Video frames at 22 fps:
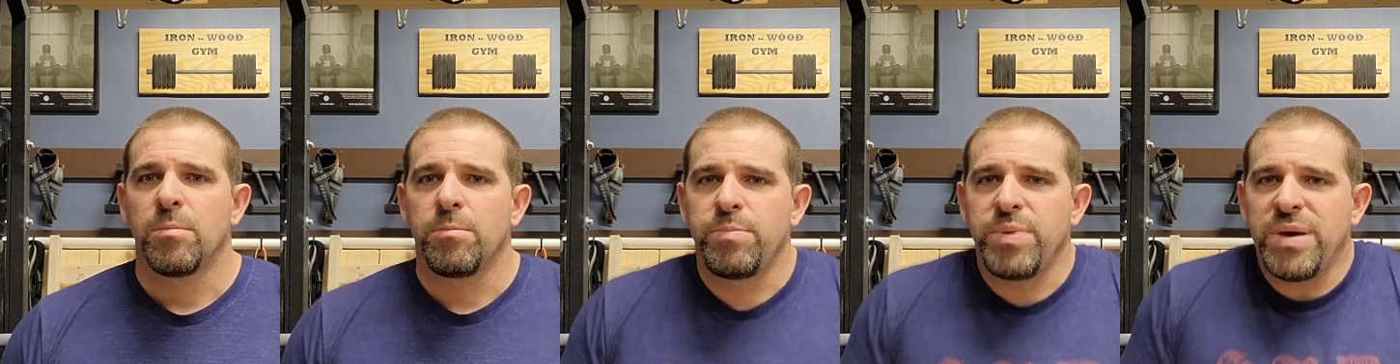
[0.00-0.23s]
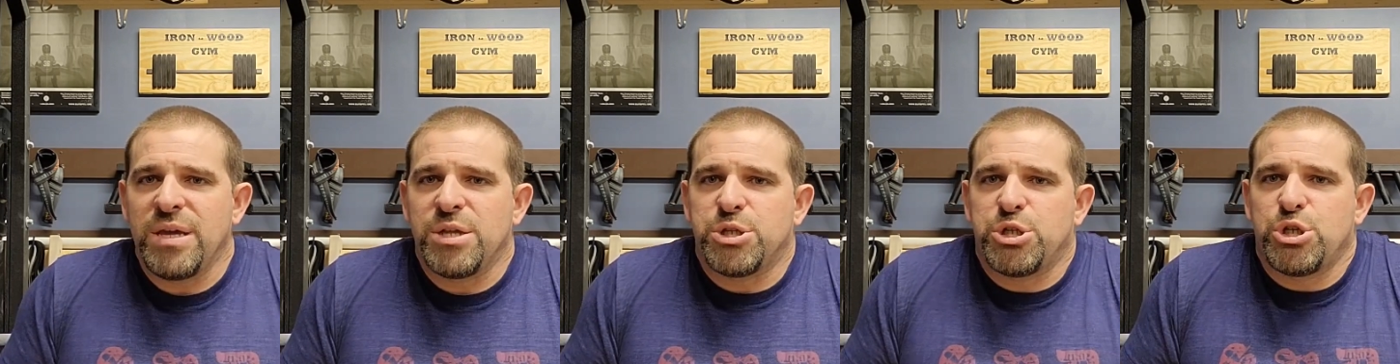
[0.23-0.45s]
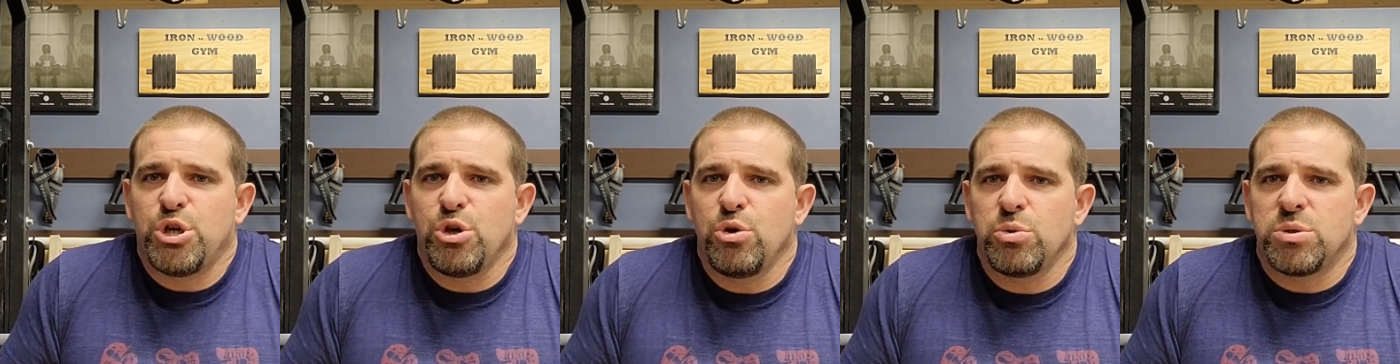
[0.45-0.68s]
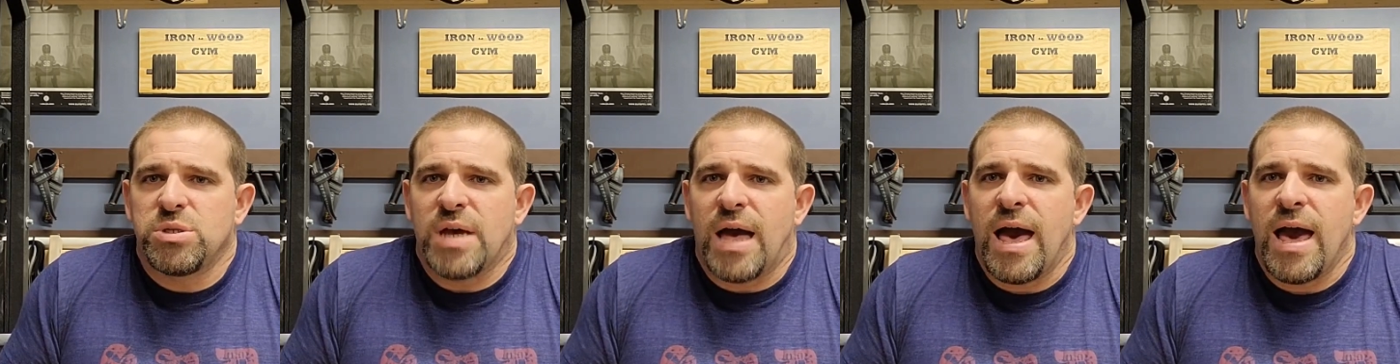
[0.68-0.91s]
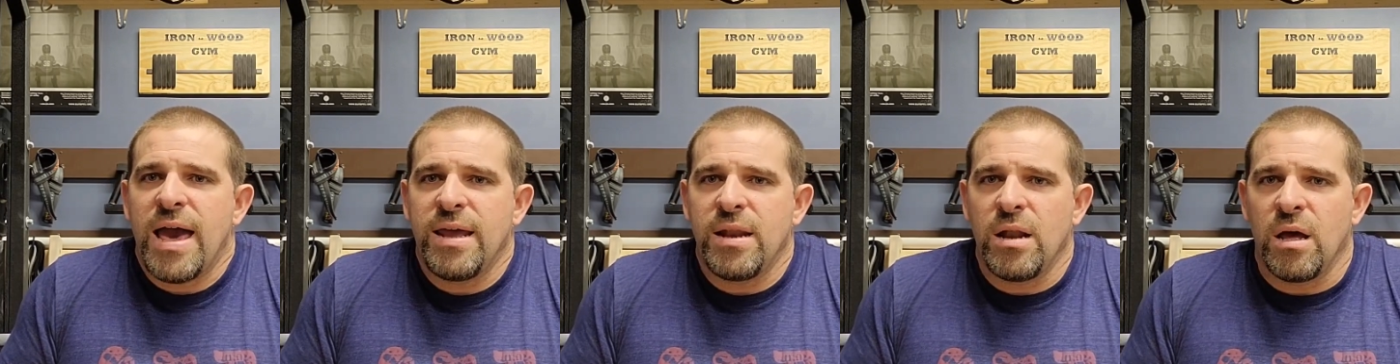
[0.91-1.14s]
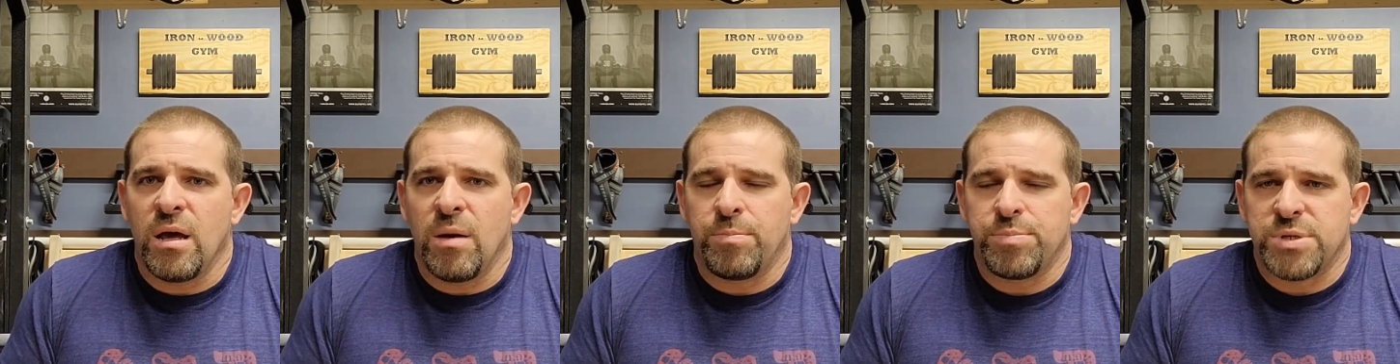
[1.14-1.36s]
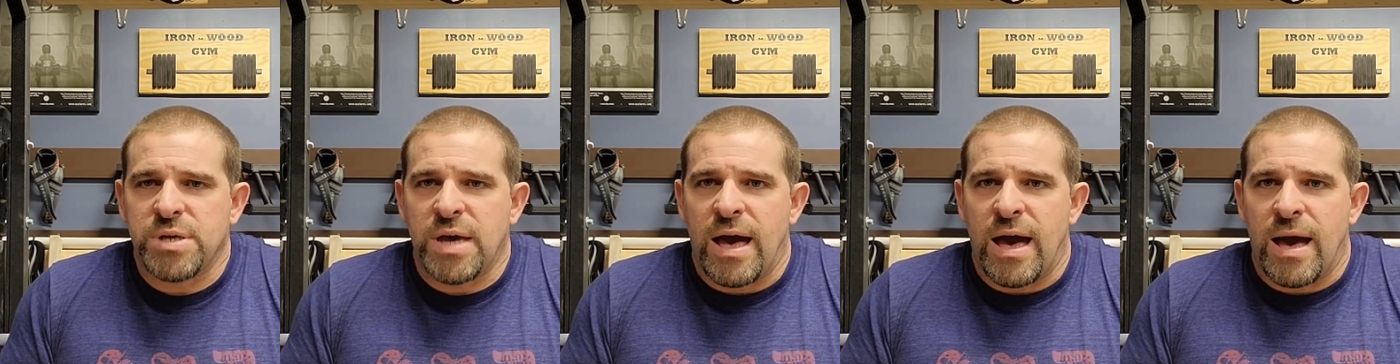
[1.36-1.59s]
be too tight
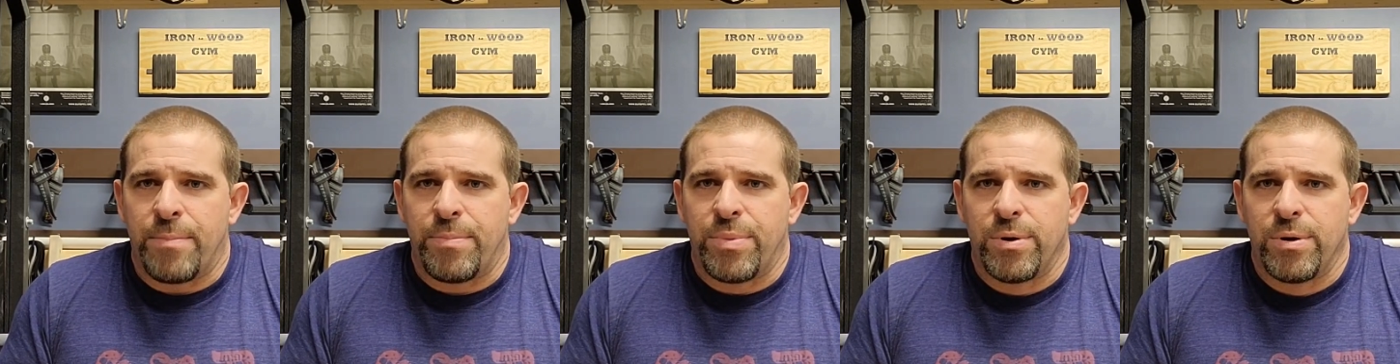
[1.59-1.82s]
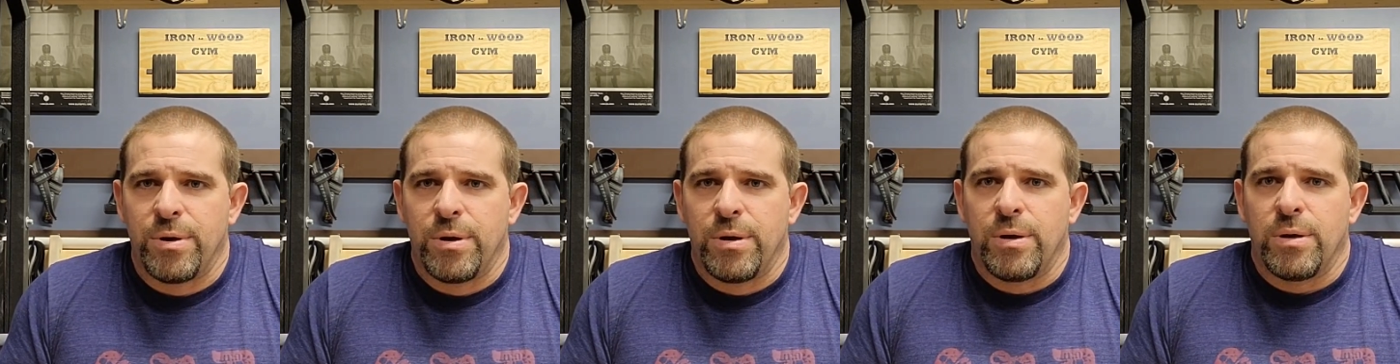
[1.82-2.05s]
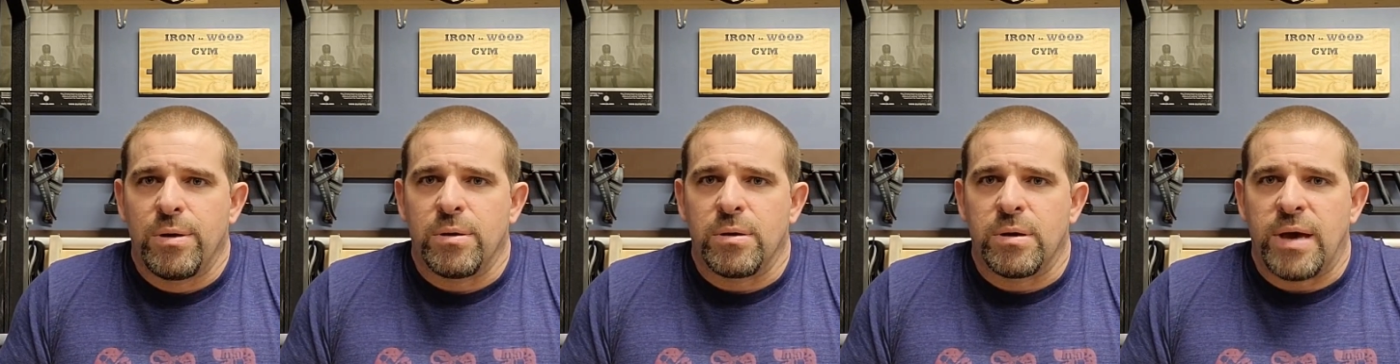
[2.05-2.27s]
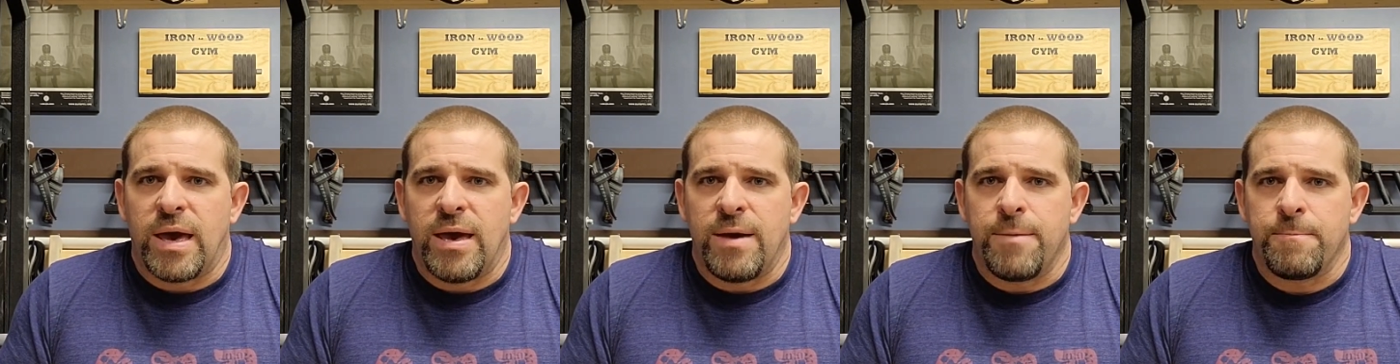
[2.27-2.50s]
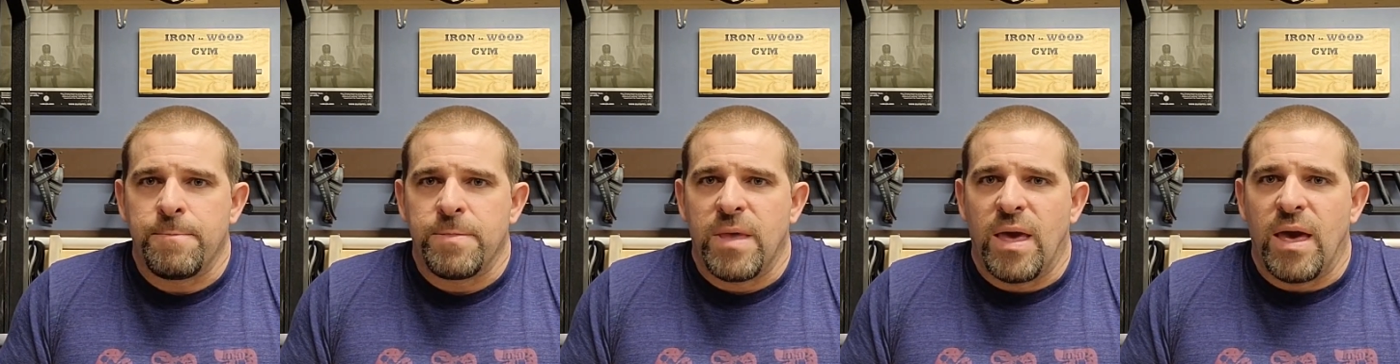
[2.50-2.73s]
up top, okay?